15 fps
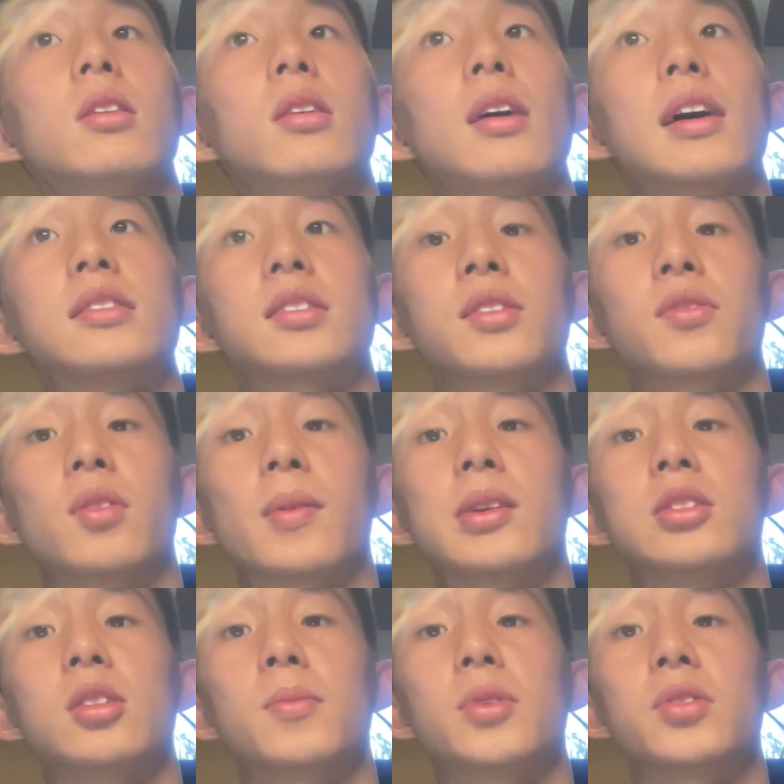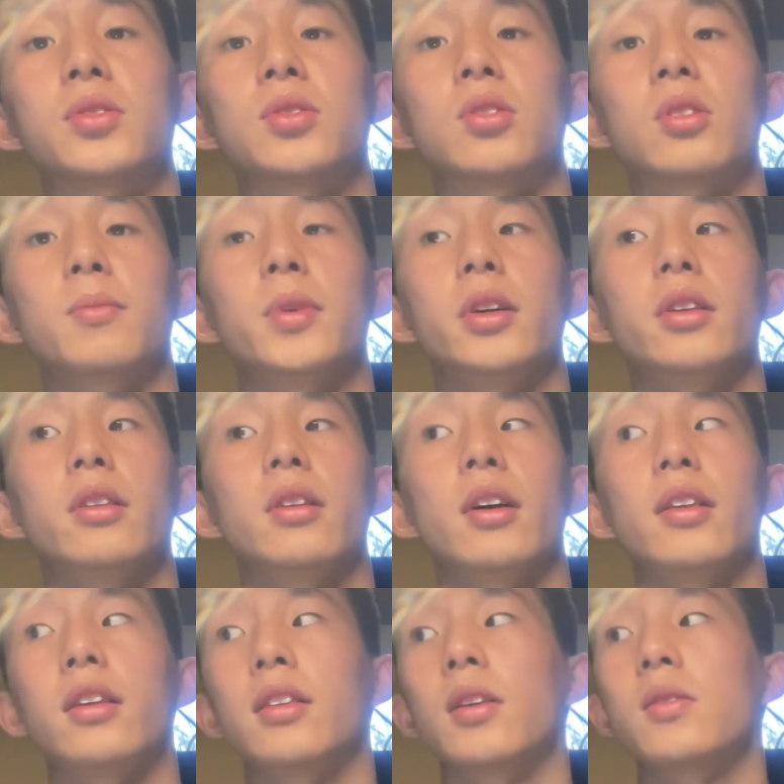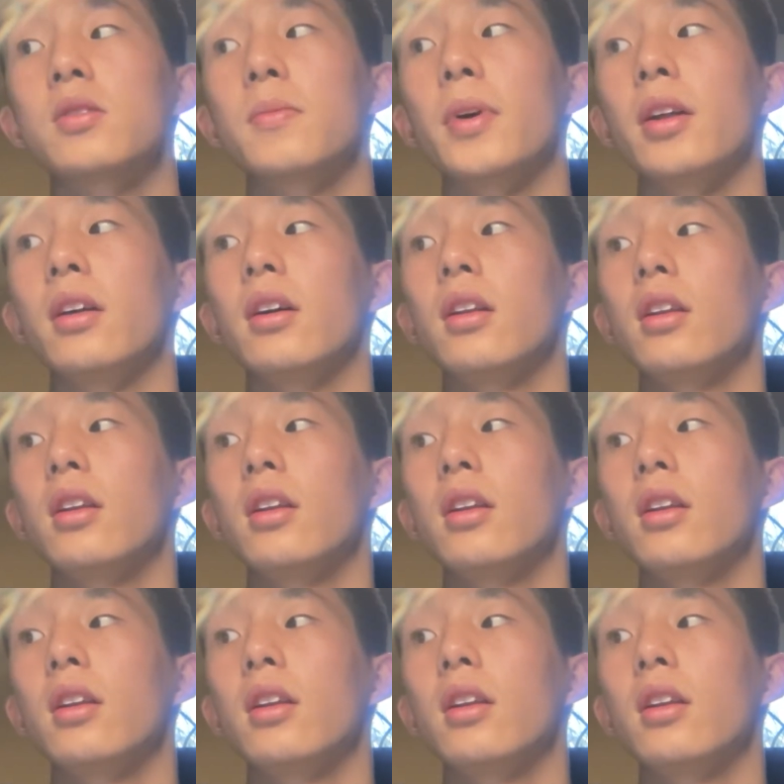asking for my super score, but I think that was about it.